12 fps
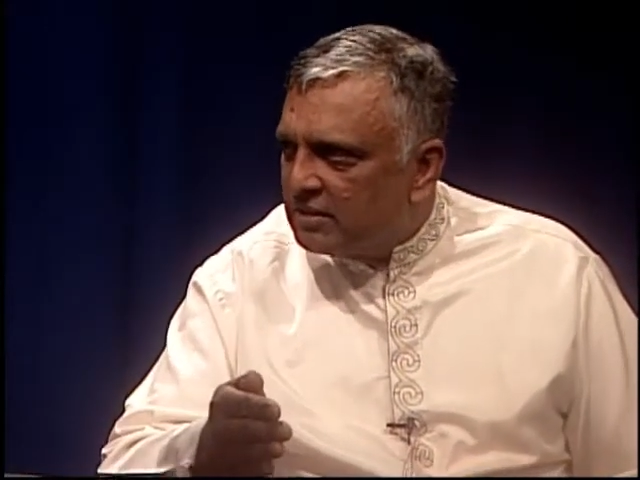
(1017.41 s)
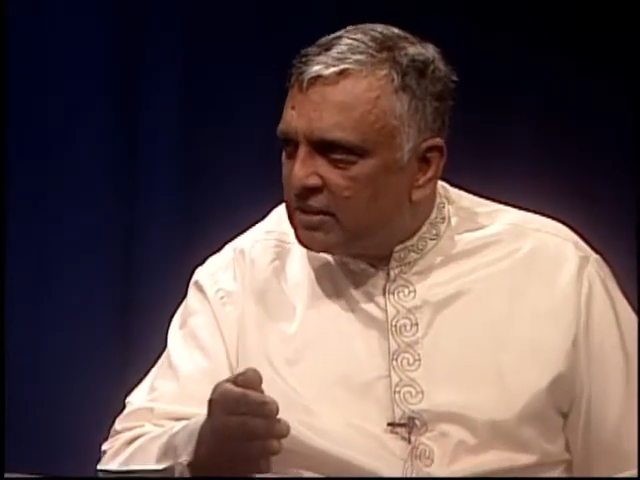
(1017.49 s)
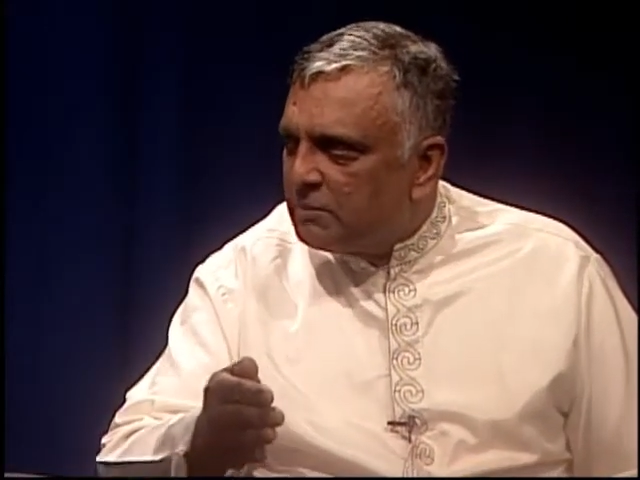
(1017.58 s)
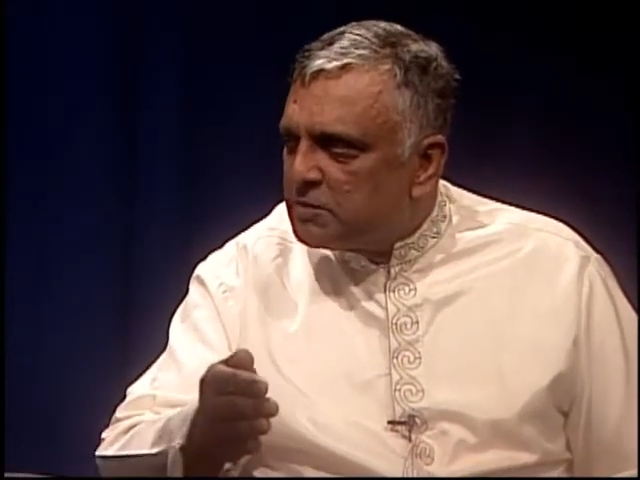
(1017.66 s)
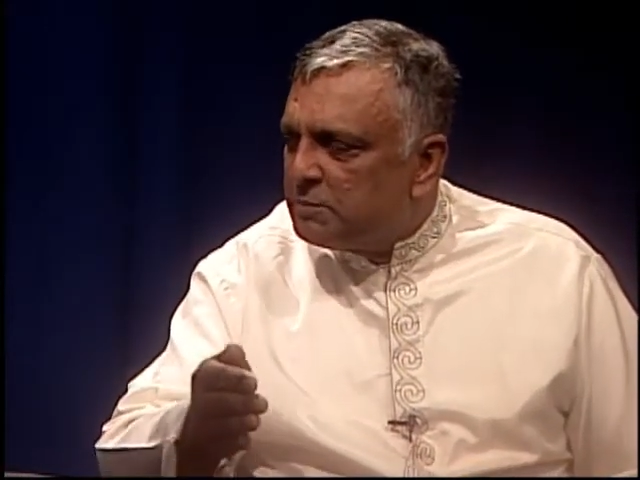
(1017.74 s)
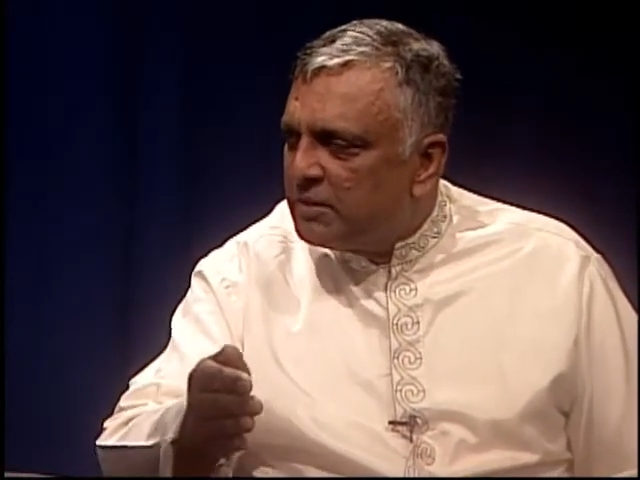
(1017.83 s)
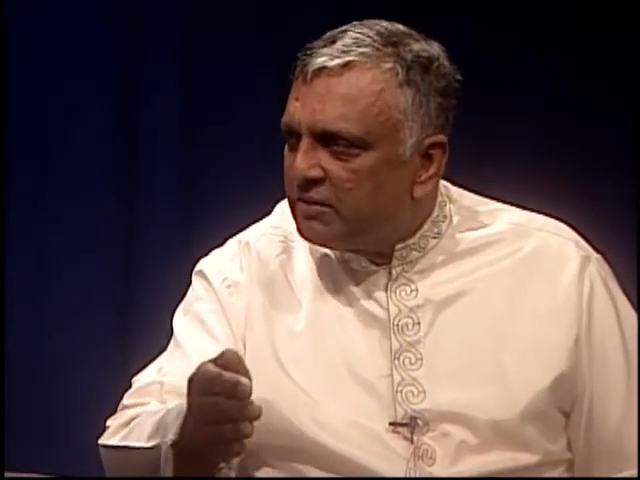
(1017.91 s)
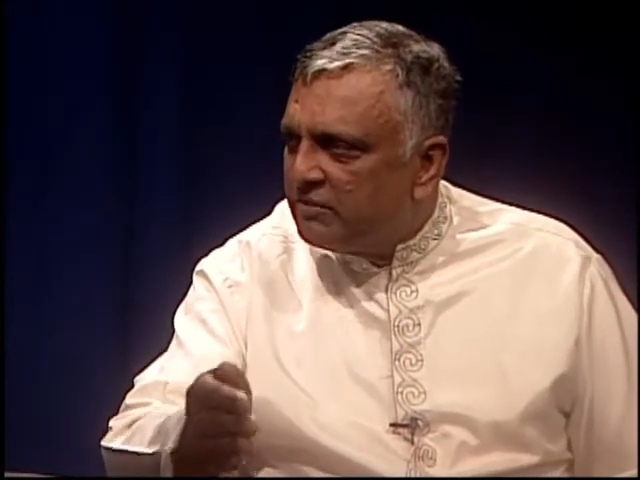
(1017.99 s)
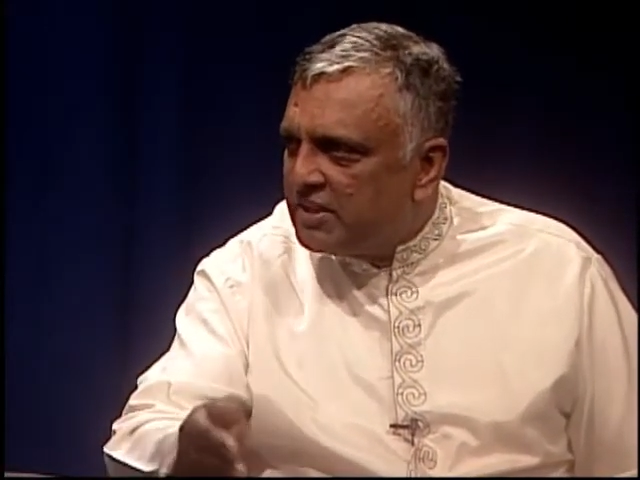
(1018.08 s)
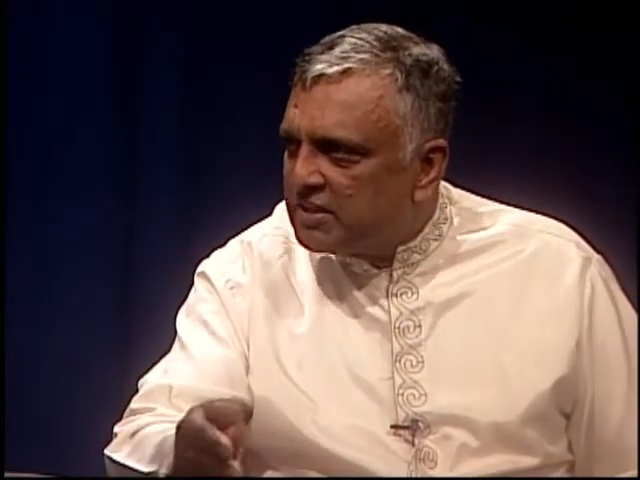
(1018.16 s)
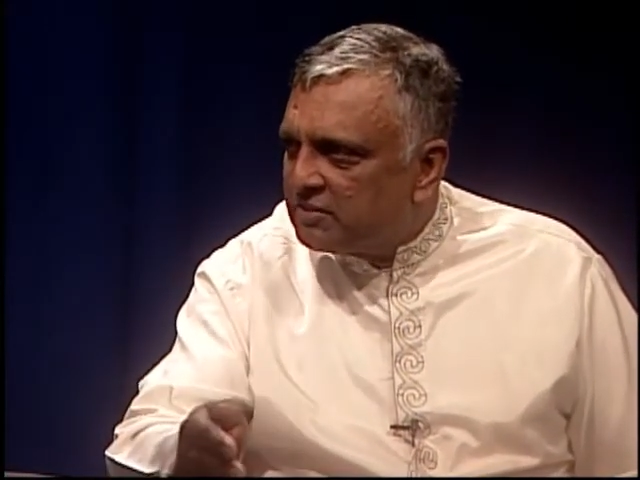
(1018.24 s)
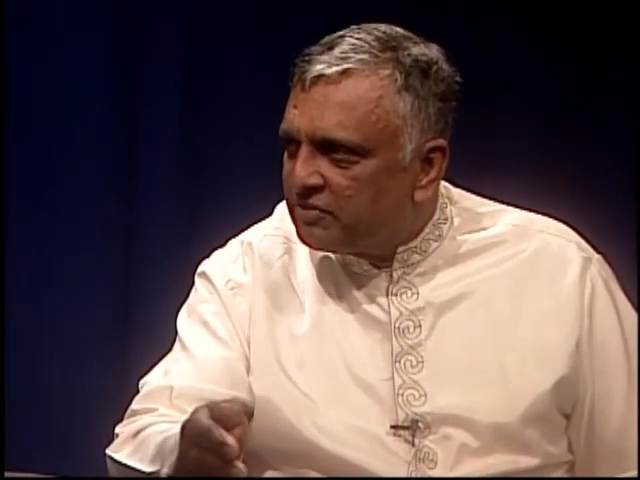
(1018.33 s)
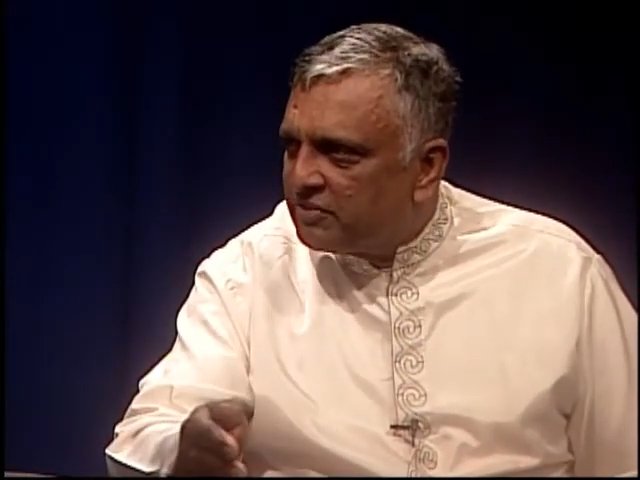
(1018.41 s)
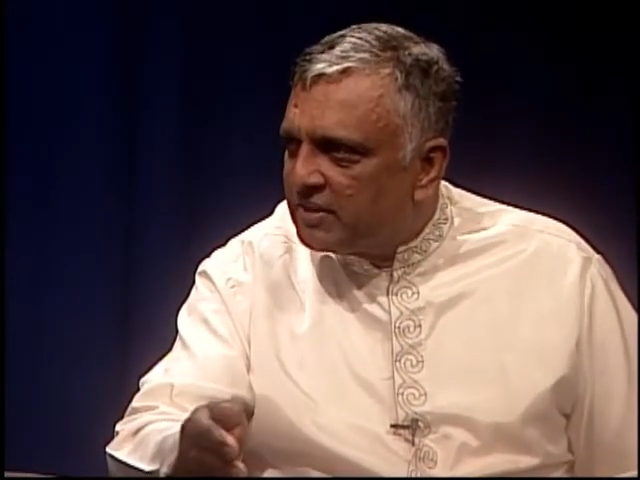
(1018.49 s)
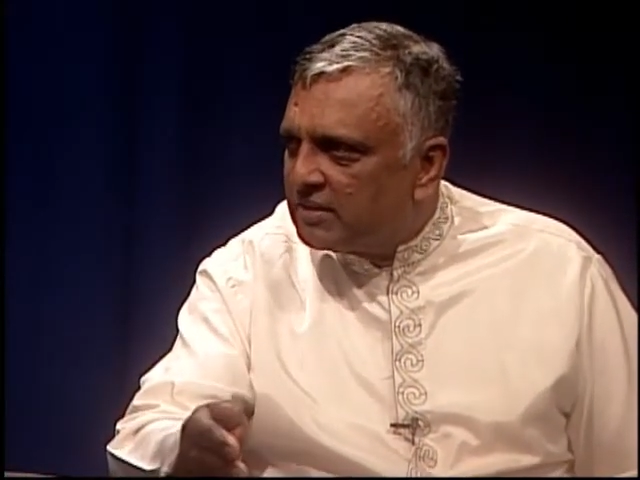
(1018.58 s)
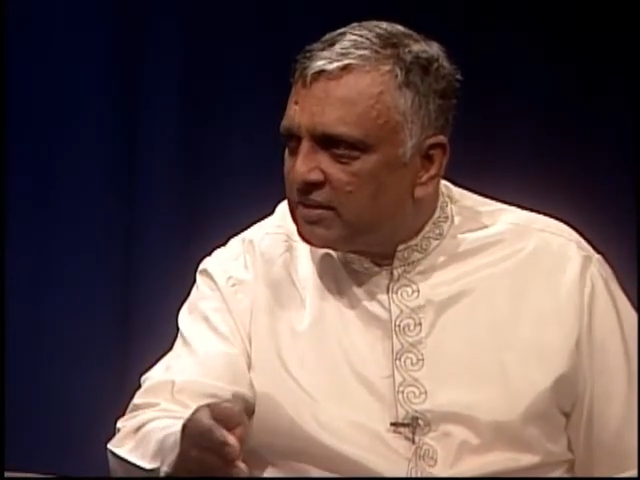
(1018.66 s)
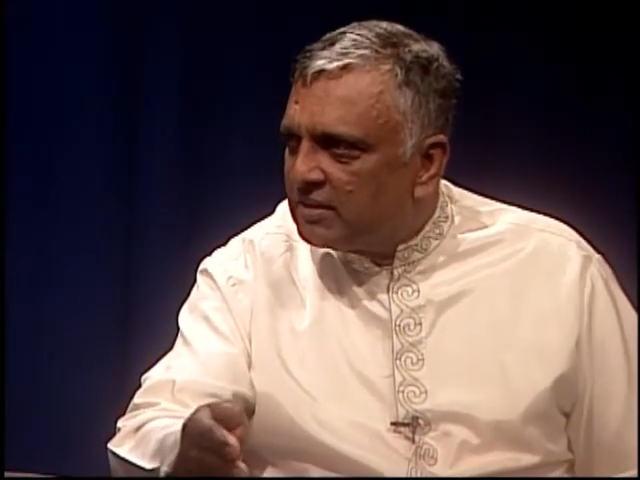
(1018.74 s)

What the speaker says: There must be a reason for it.